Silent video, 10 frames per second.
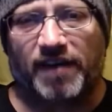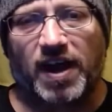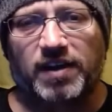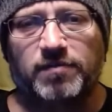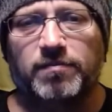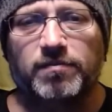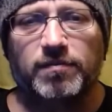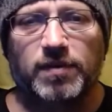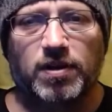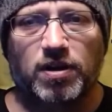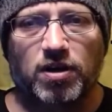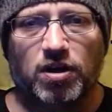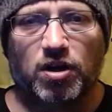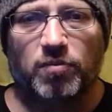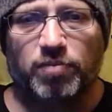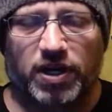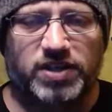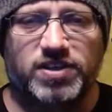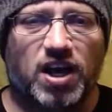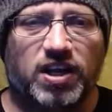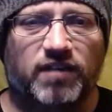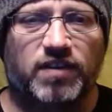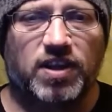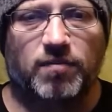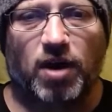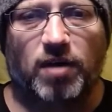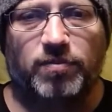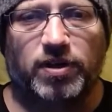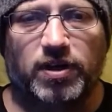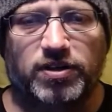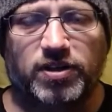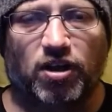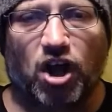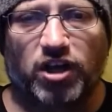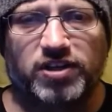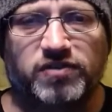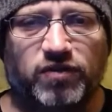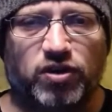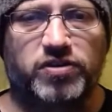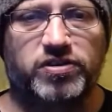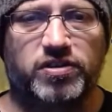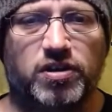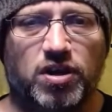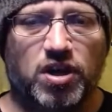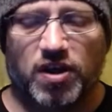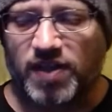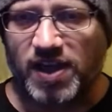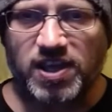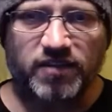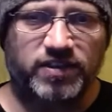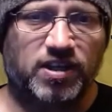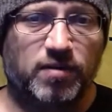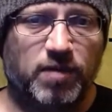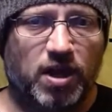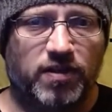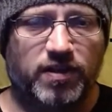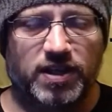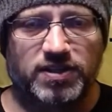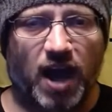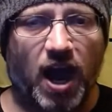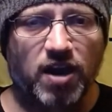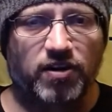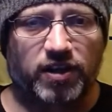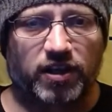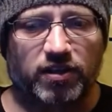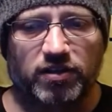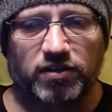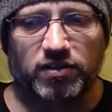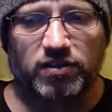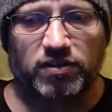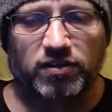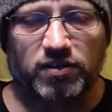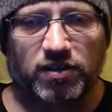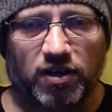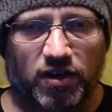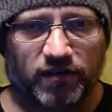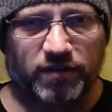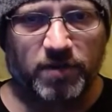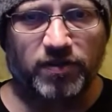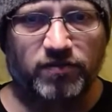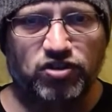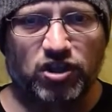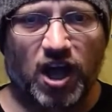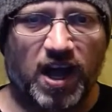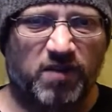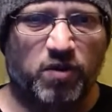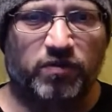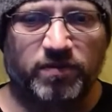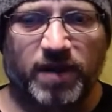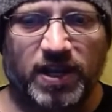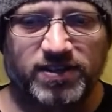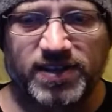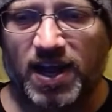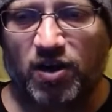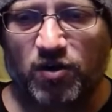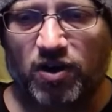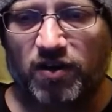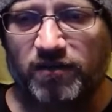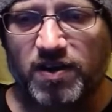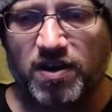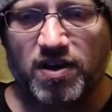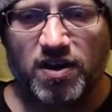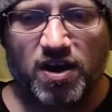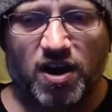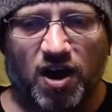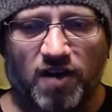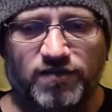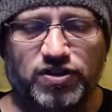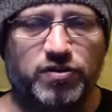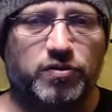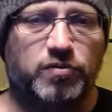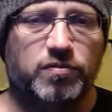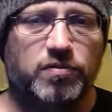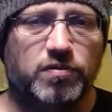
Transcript: fine. But he's not giving them up until August 1st. That gives him the entirety of the month of July and what remains now of June